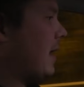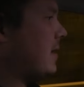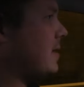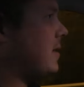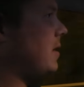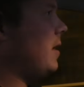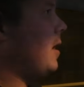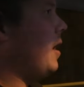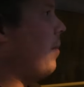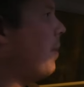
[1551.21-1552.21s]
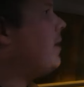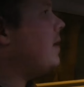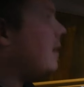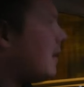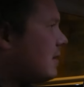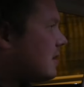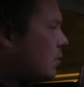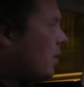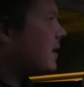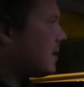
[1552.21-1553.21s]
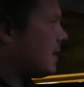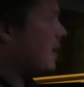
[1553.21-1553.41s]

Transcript: And oh, that feature is going to be